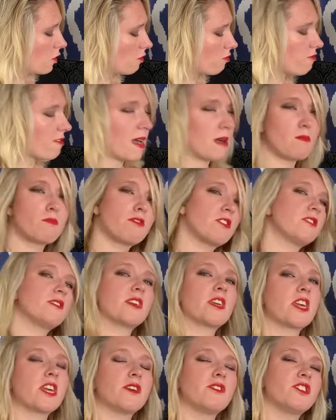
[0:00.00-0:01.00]
Crown
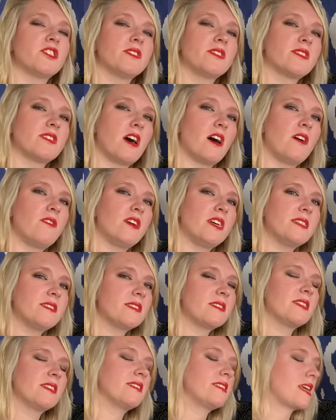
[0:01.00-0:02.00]
Prosecution Service,
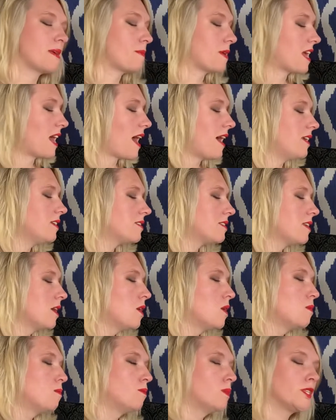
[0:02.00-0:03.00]
the CPS,
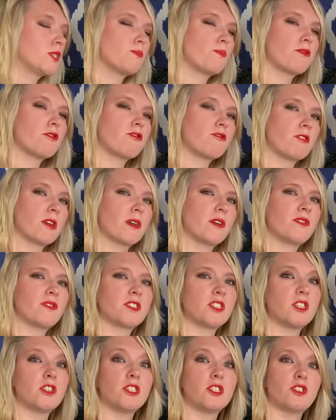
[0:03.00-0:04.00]
must prove
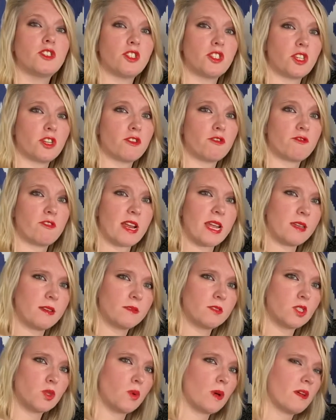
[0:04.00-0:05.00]
to the jury,
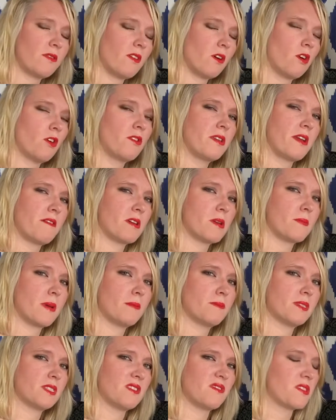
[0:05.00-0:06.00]
12 ordinary
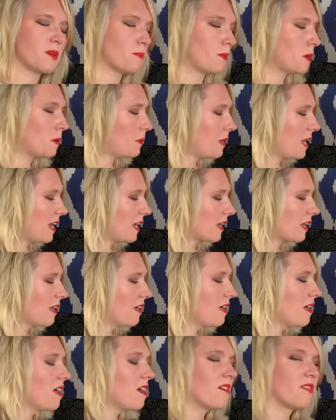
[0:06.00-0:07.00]
members of the public,
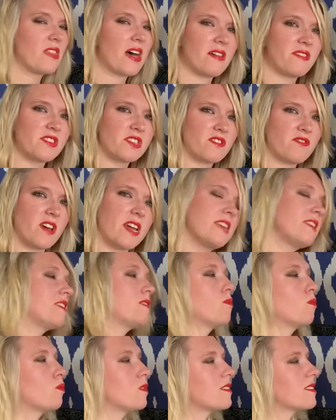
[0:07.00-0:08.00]
that the
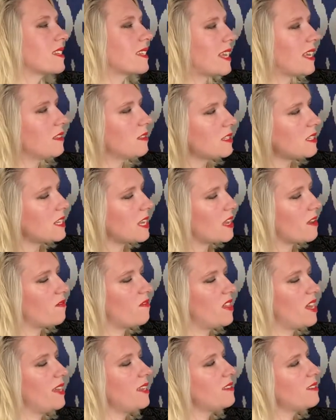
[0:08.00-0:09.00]
defendant was guilty of
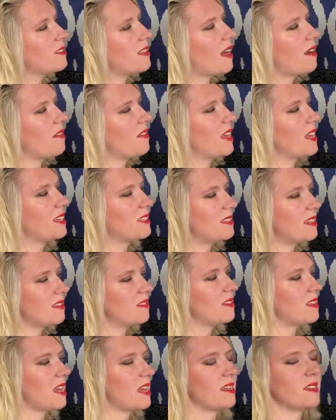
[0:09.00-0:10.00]
this, that they
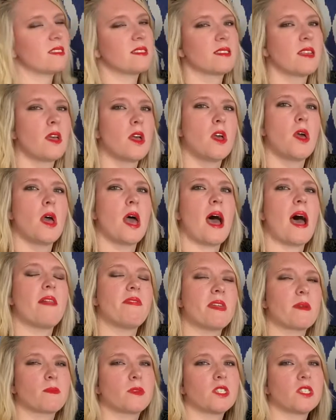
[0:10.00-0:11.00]
did this, and
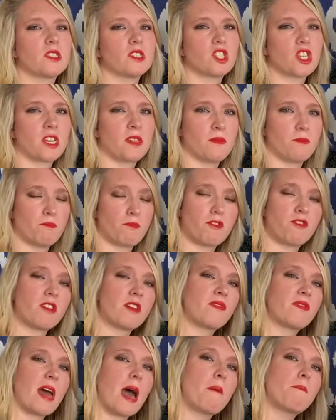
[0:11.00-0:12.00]
they must
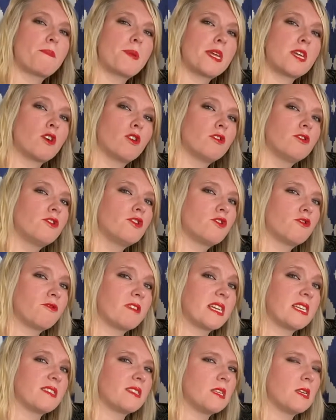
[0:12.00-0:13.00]
prove that beyond
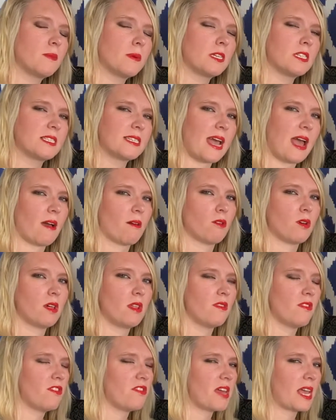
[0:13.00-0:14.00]
reasonable doubt.
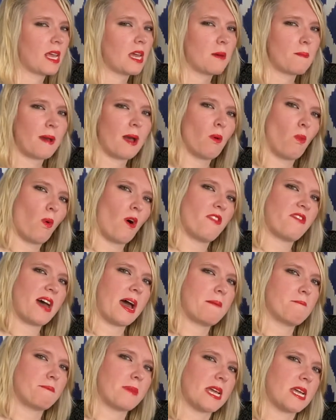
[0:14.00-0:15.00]
And think about what
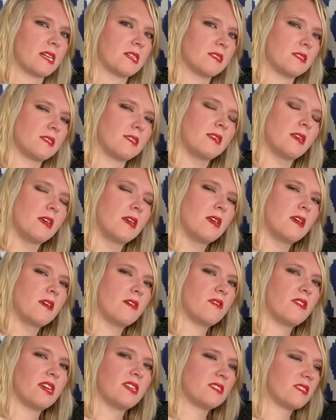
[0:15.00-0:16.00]
that means.
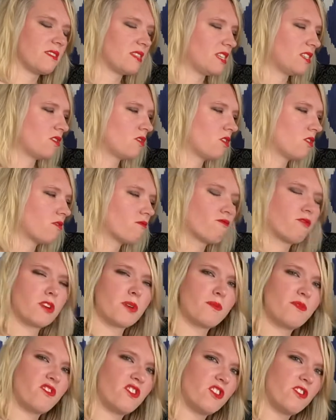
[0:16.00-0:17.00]
There's no
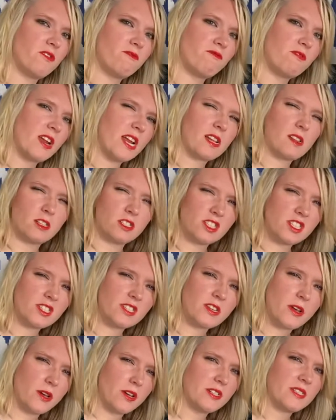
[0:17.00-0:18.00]
room for real
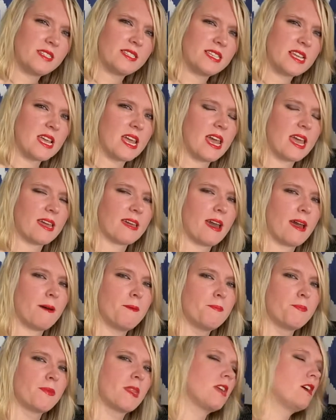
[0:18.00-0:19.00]
uncertainty here.
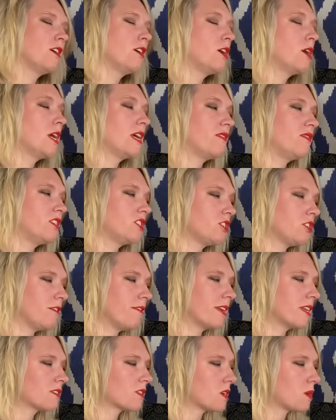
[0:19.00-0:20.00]
If the
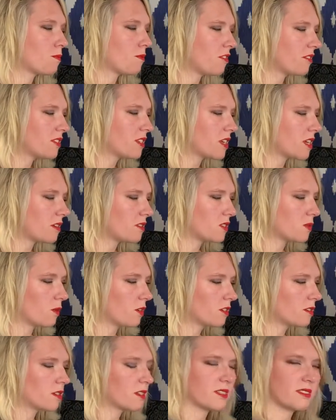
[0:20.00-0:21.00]
jury is going to prosecute
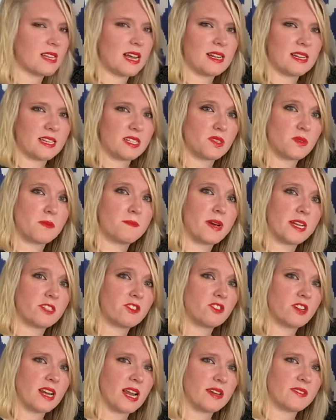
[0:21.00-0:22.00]
someone, because that leads to a
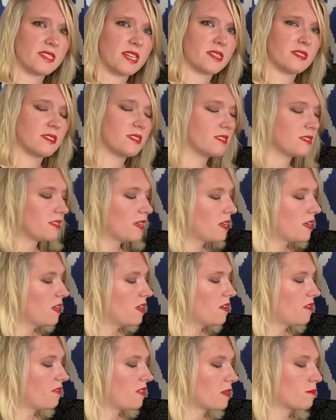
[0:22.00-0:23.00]
mandatory life sentence,
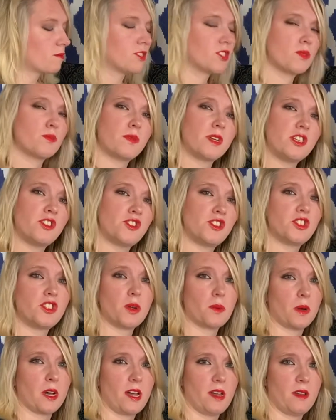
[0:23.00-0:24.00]
they must be
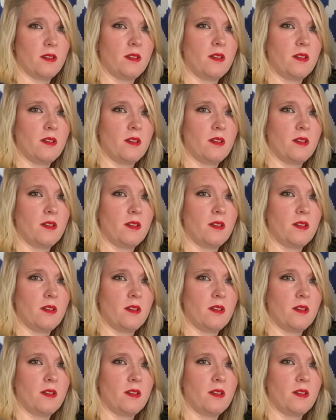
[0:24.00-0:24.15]
sure